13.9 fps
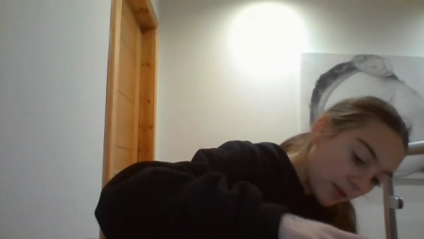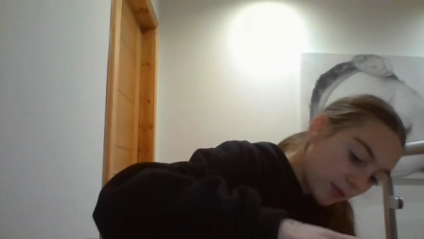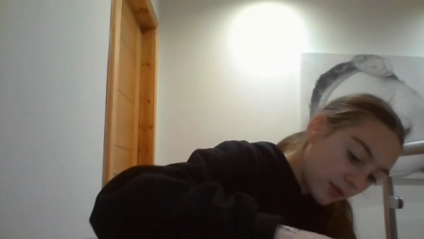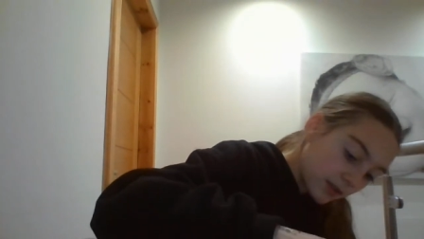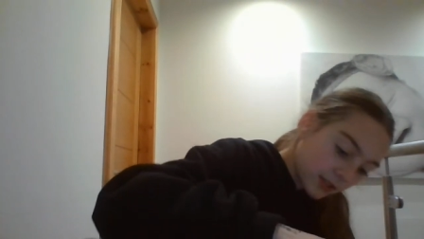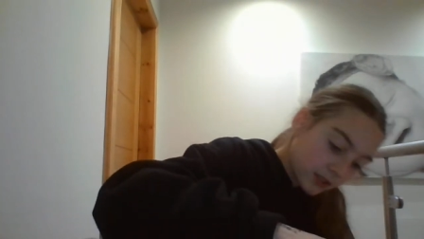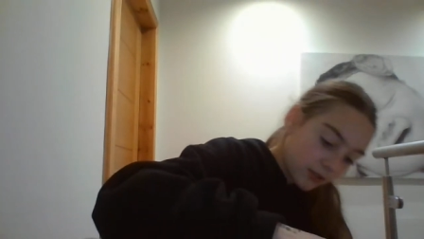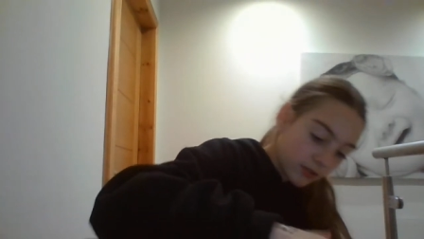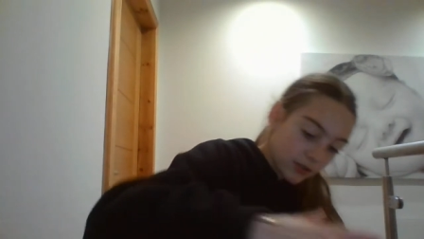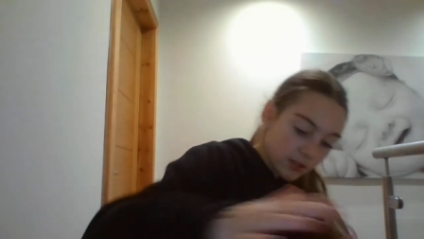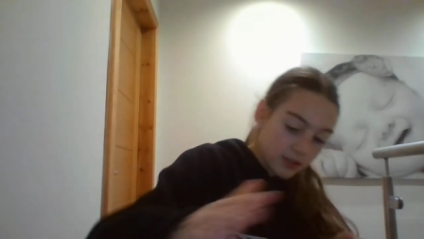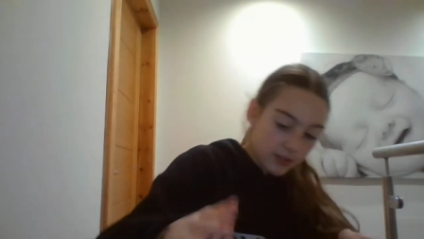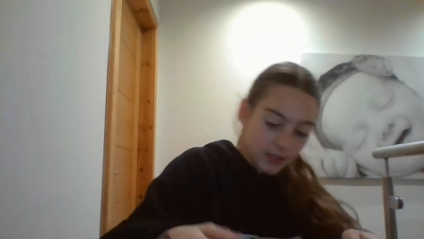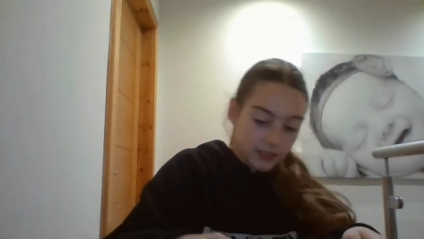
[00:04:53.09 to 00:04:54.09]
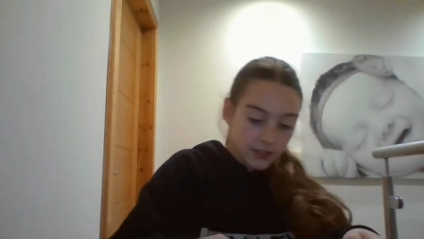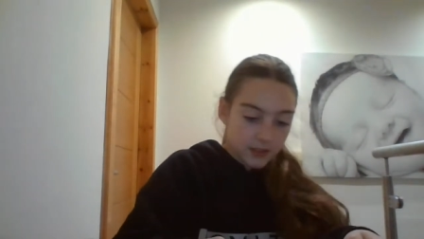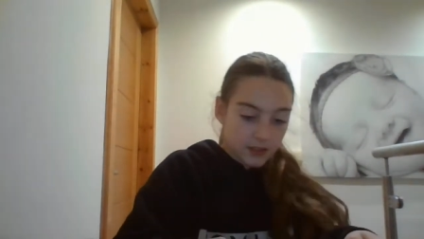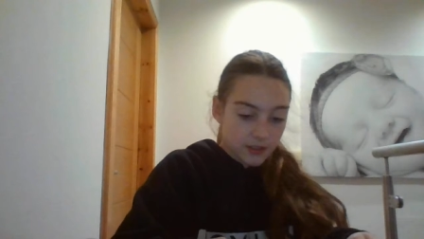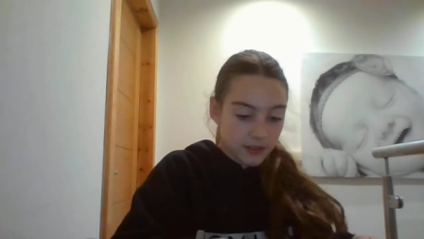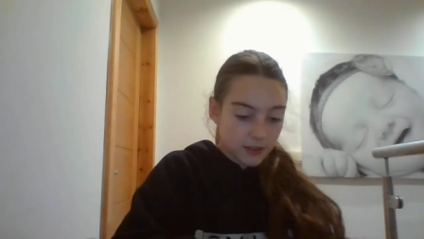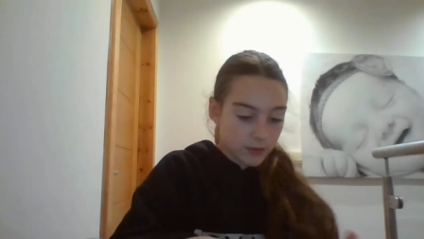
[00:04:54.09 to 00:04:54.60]
I want it to look as nice
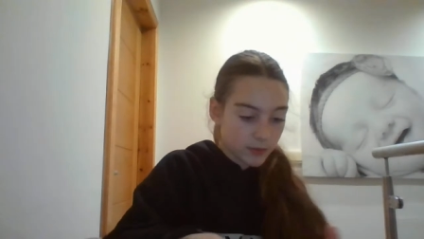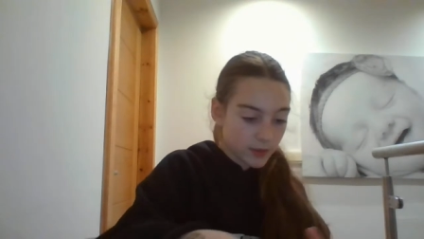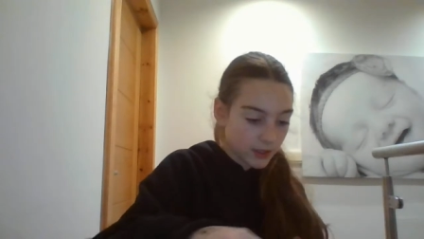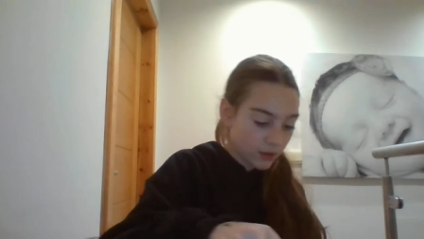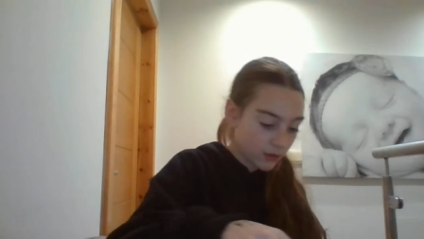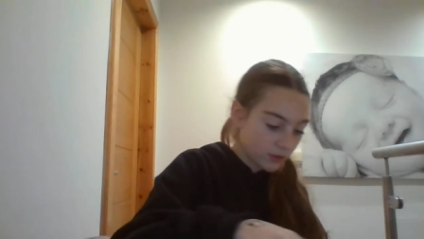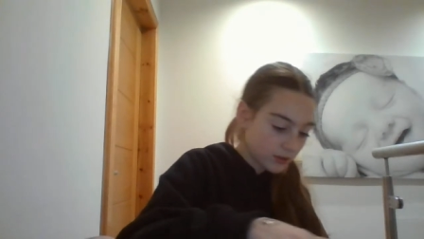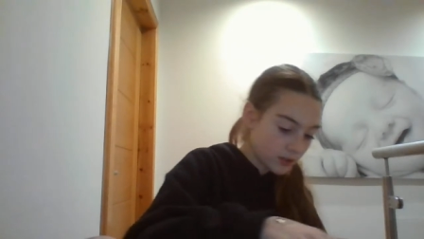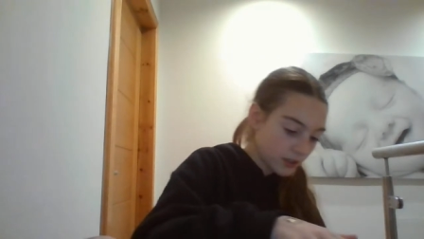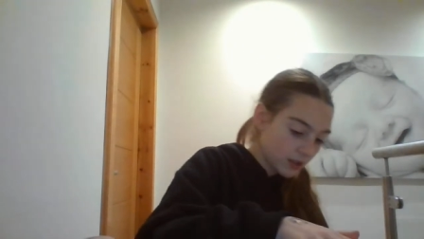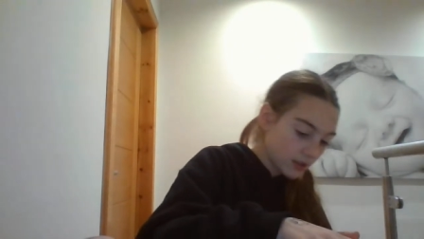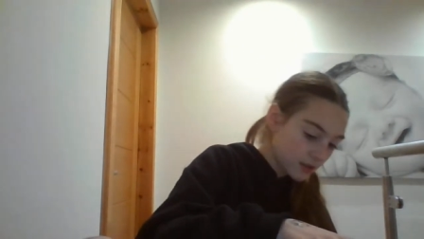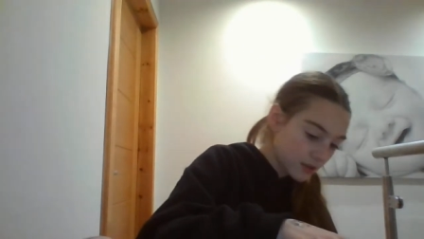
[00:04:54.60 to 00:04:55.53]
as it did when I got it.